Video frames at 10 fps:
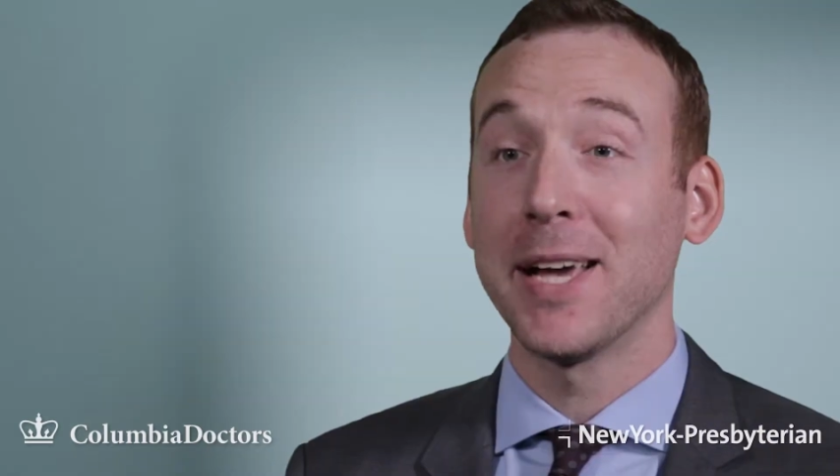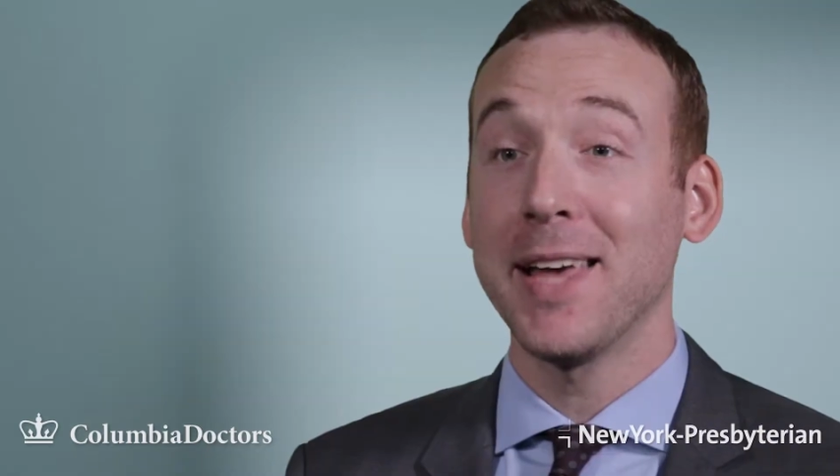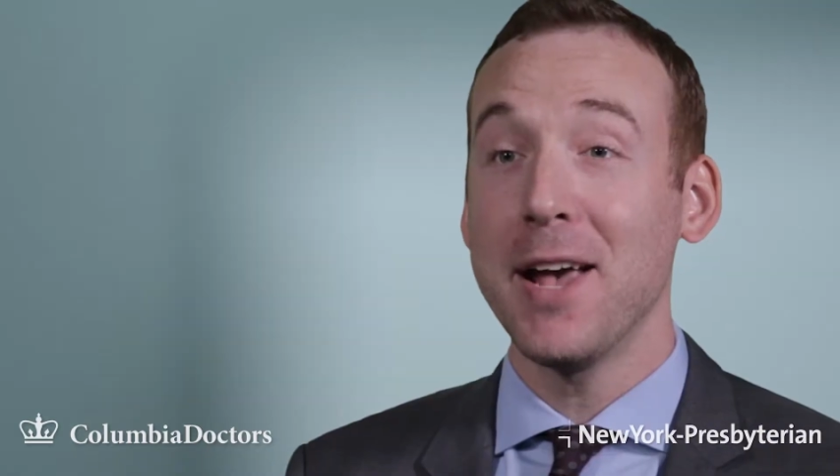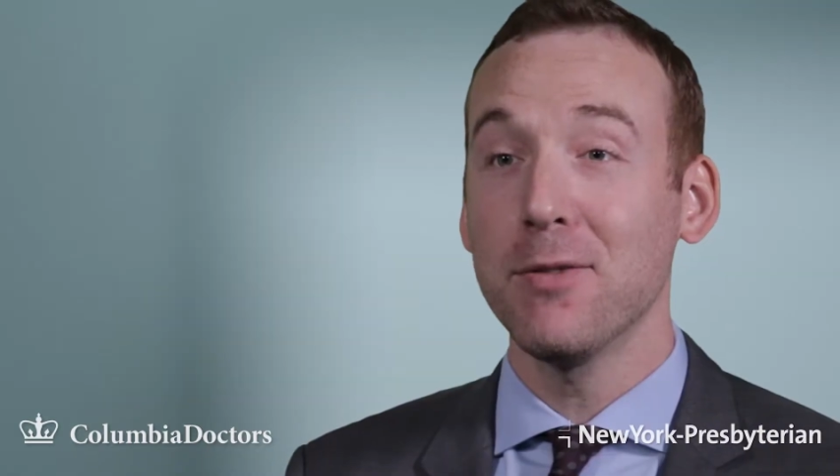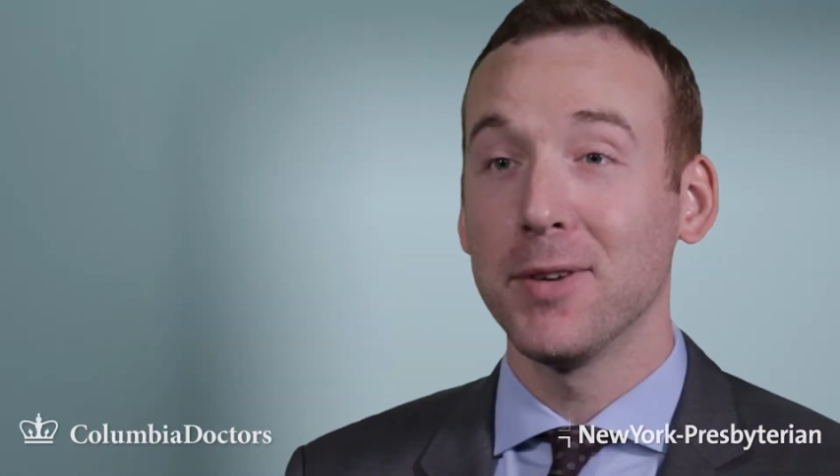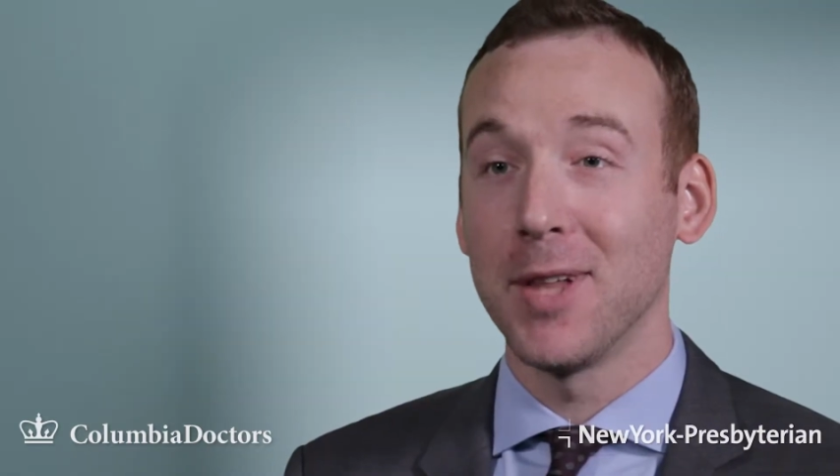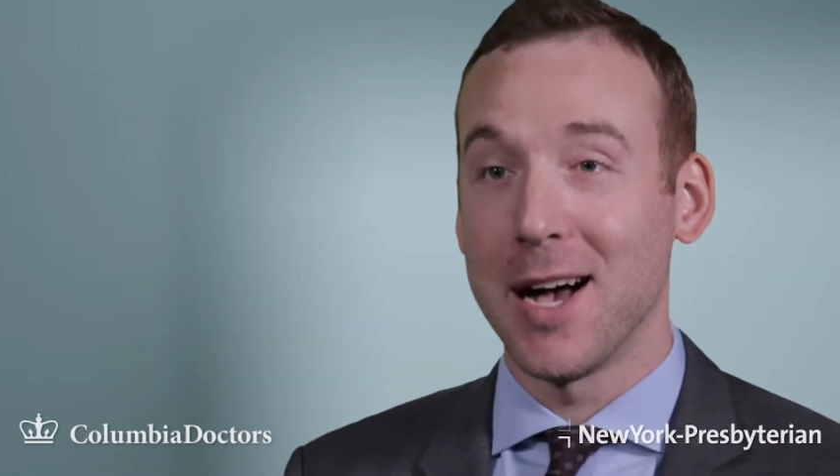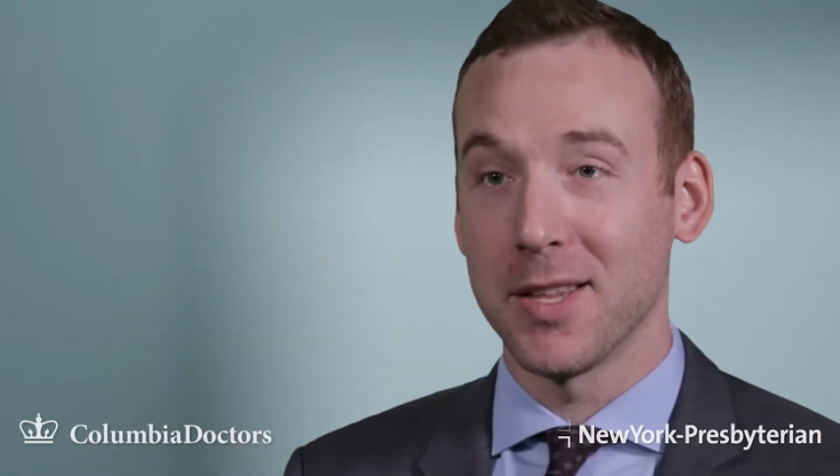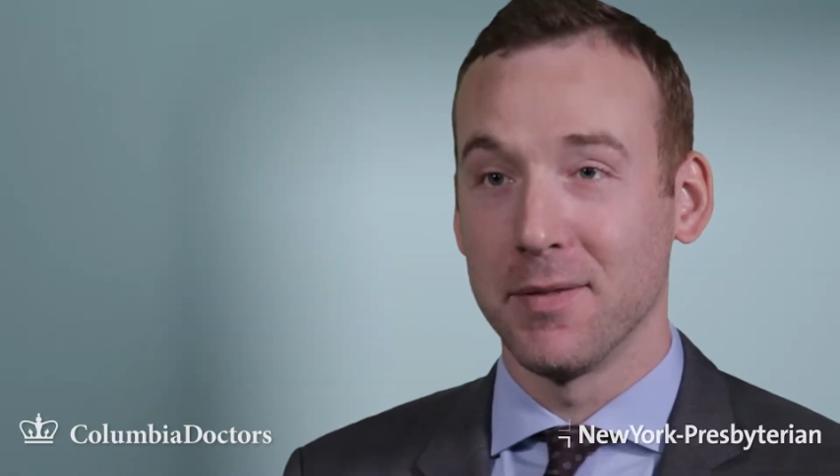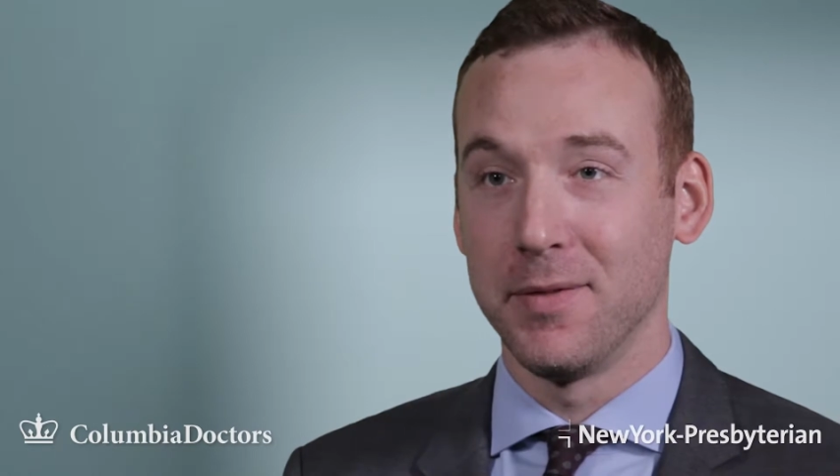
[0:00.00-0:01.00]
My care
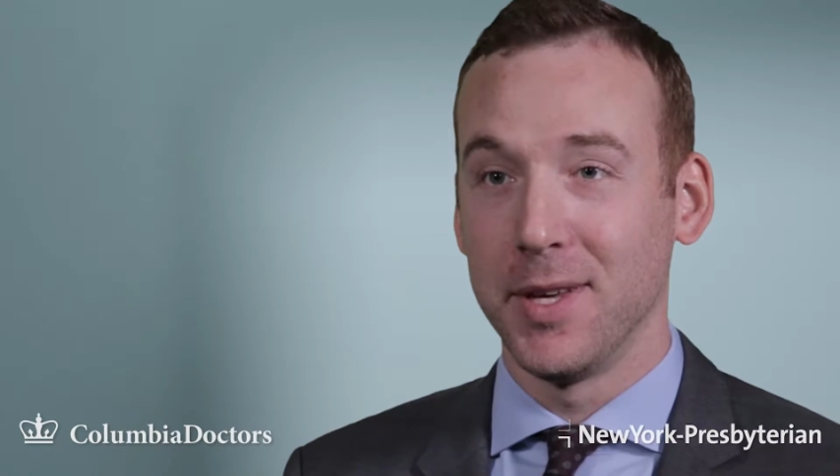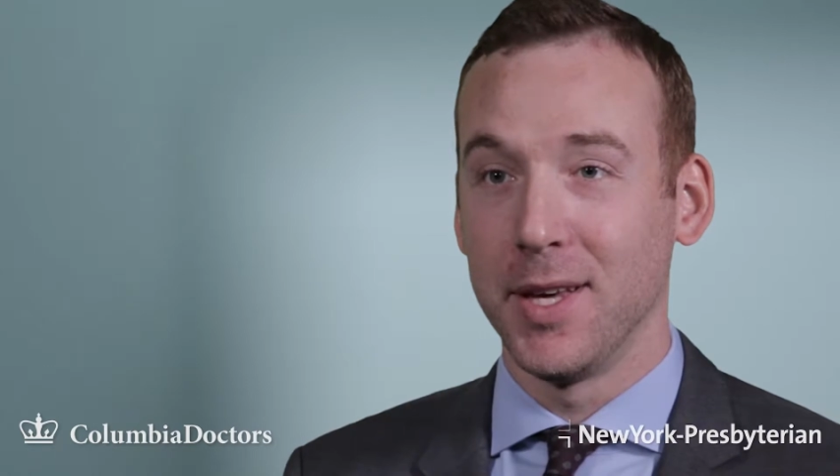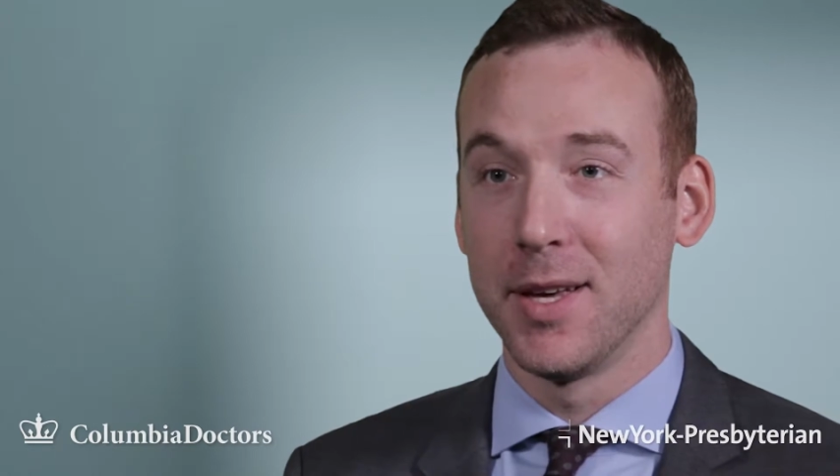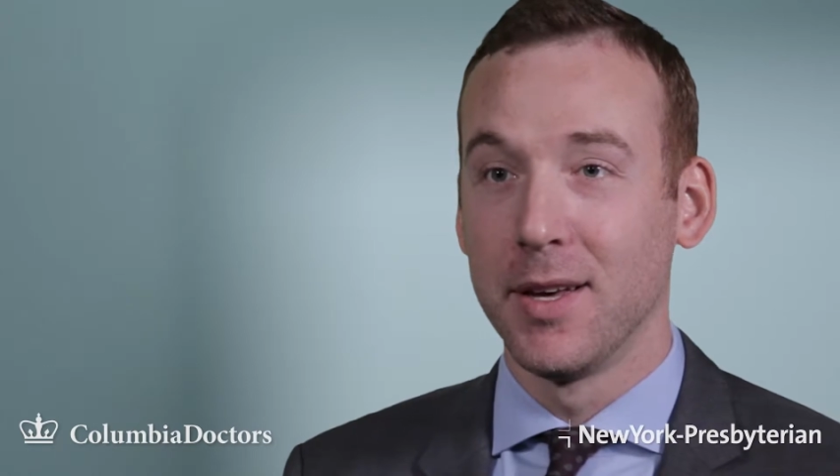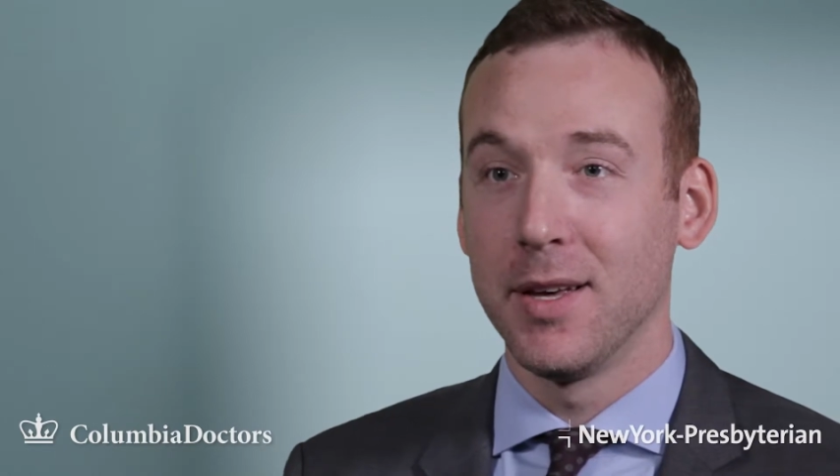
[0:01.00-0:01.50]
philosophy